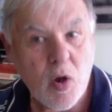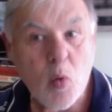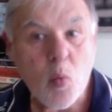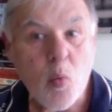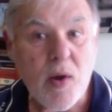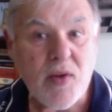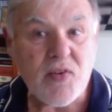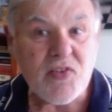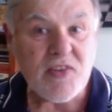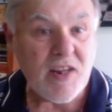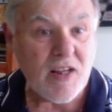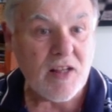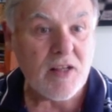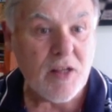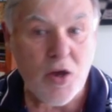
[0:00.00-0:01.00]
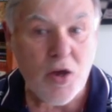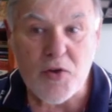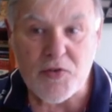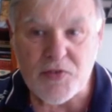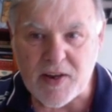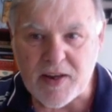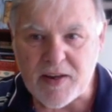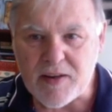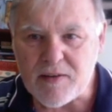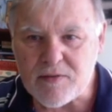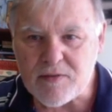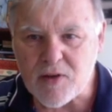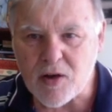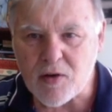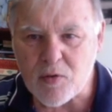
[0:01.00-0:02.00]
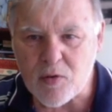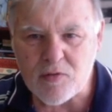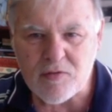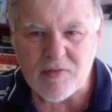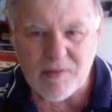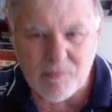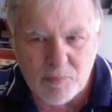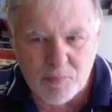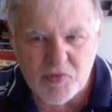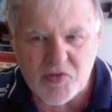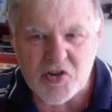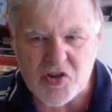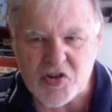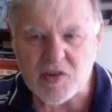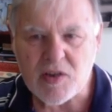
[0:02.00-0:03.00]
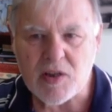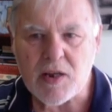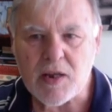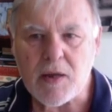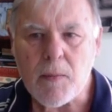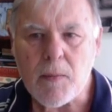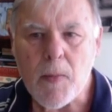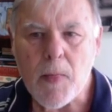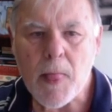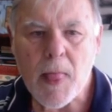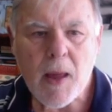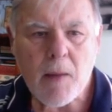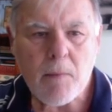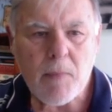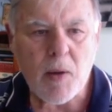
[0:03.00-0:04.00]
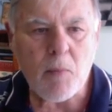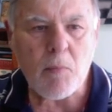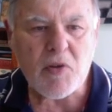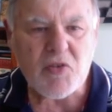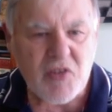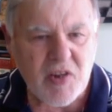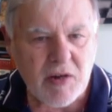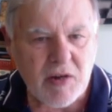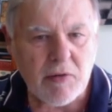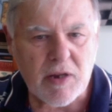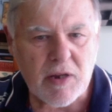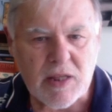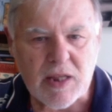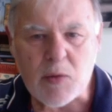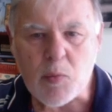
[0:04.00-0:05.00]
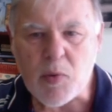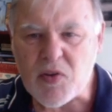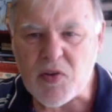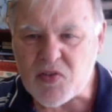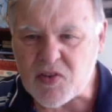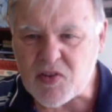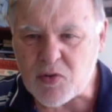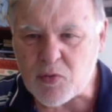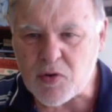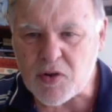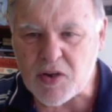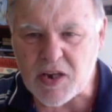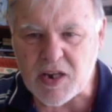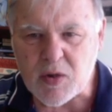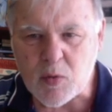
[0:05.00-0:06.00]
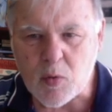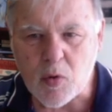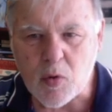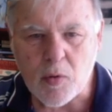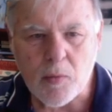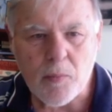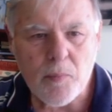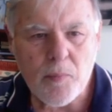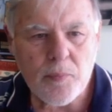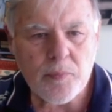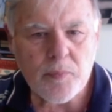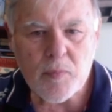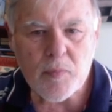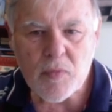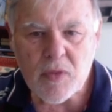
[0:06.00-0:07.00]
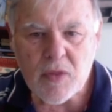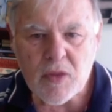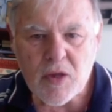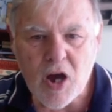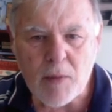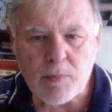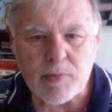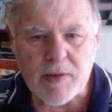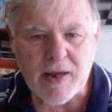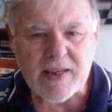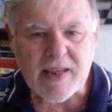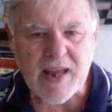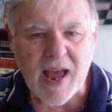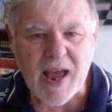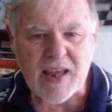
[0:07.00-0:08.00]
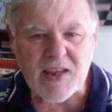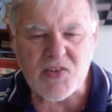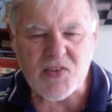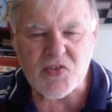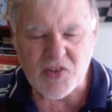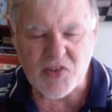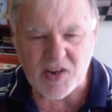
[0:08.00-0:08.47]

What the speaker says: we're still losing, not positionally, but materially we're still equal. I played a6.